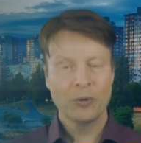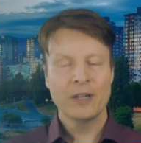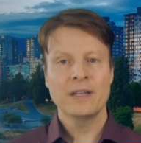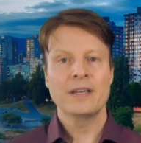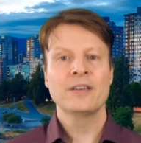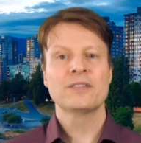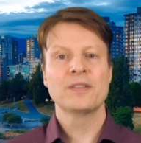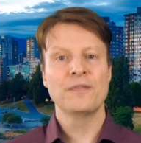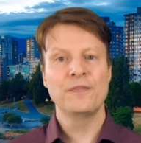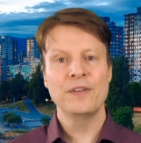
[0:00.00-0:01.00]
one is
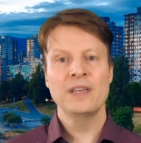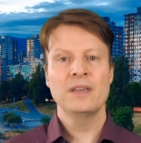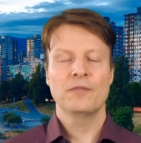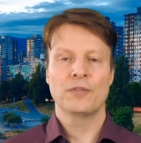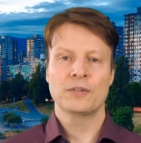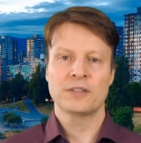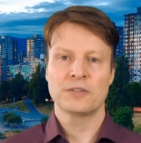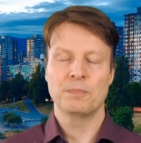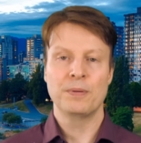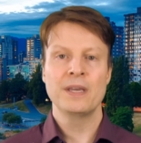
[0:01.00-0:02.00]
the V
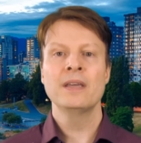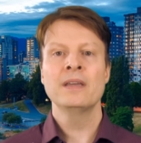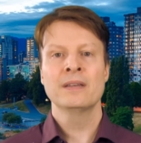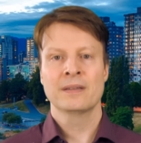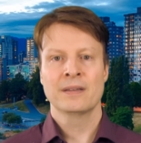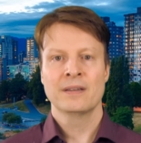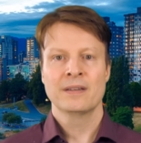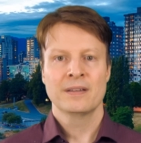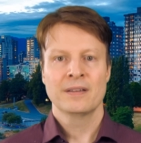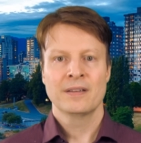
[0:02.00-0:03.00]
versus B.
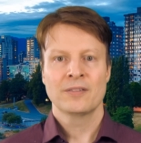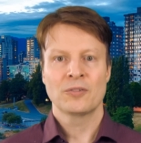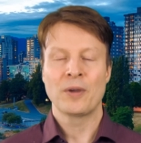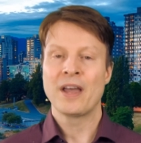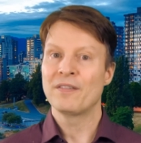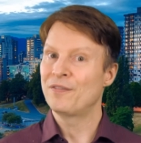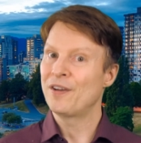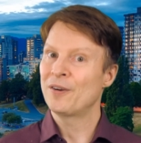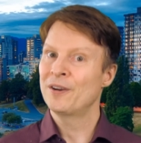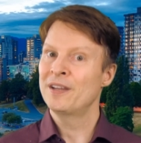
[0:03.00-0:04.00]
So we have
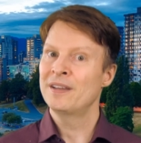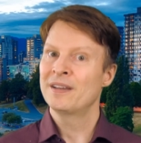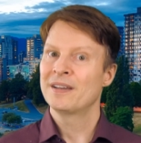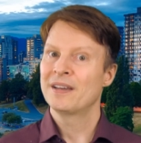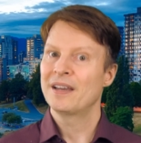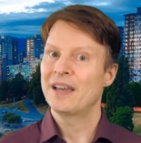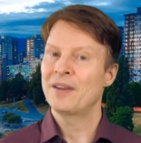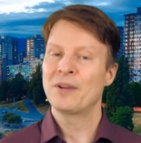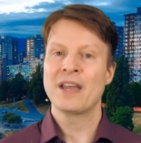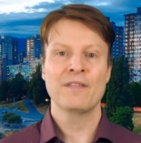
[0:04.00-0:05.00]
very
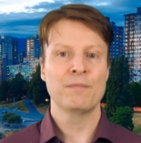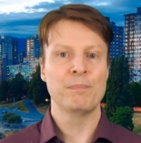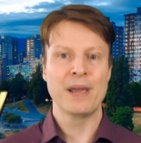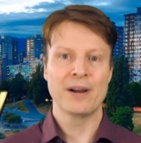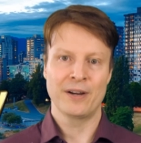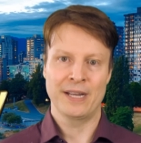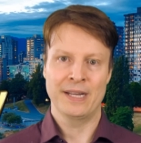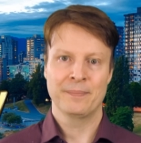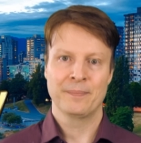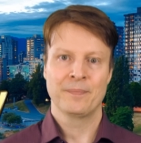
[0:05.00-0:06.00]
and we have berry.
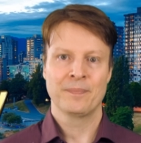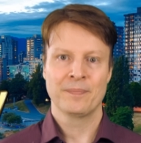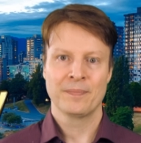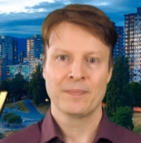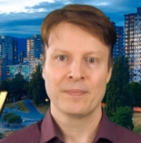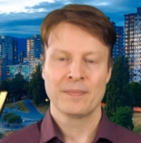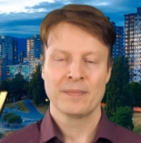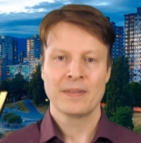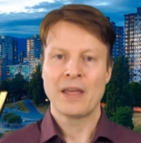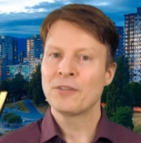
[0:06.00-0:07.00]

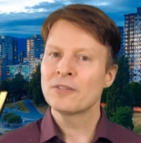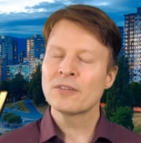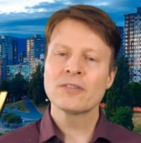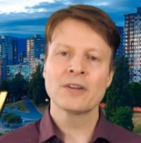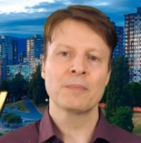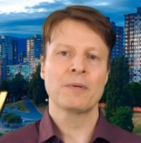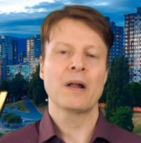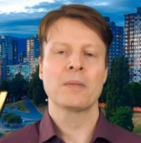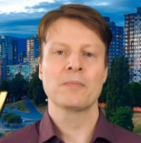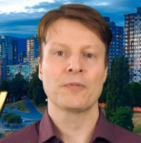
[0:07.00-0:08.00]
Now, this isn't a
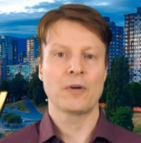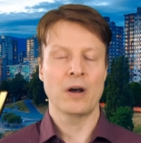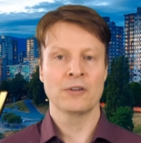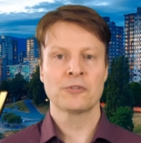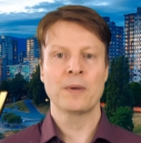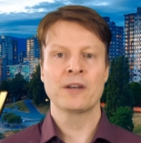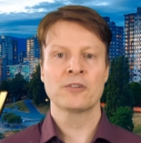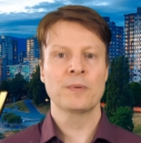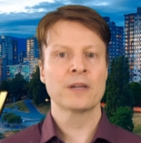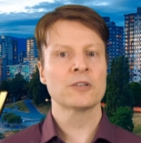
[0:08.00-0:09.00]
problem for all Spanish
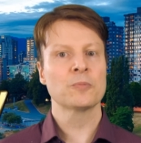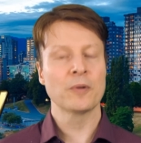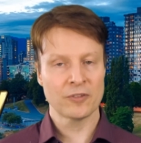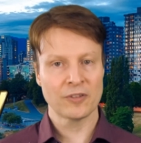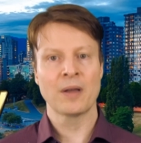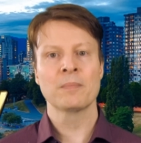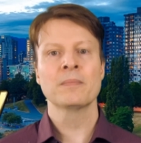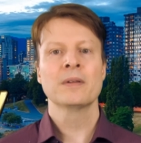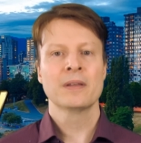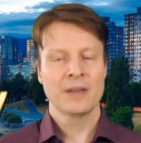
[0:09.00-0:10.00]
speakers, but some
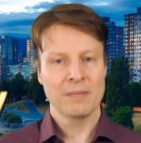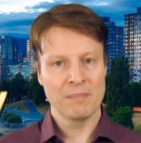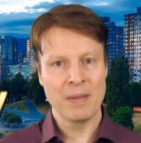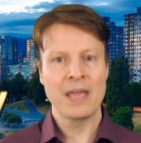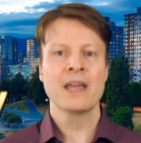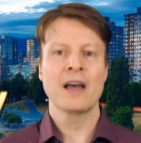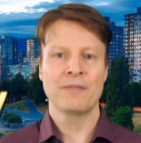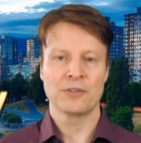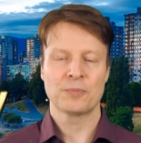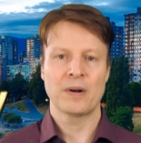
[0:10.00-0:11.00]
may have
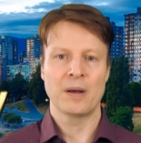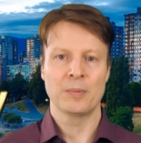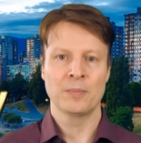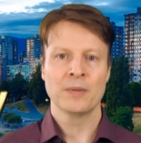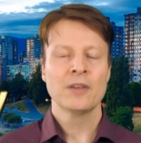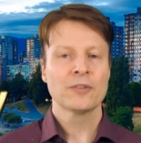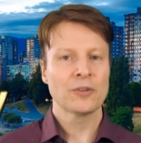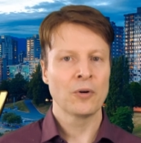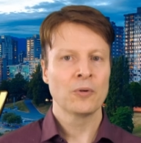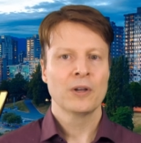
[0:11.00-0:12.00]
this problem.
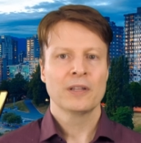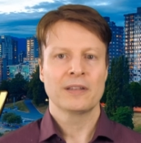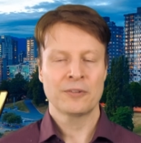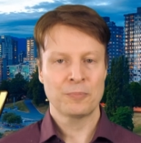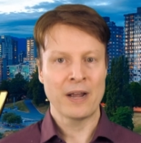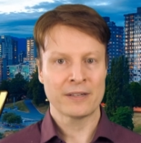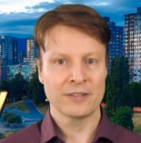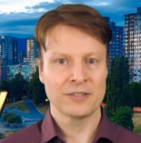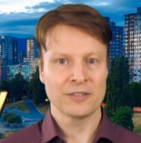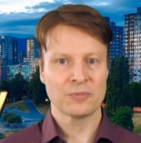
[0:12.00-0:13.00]
So let's
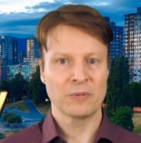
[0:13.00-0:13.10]
practice this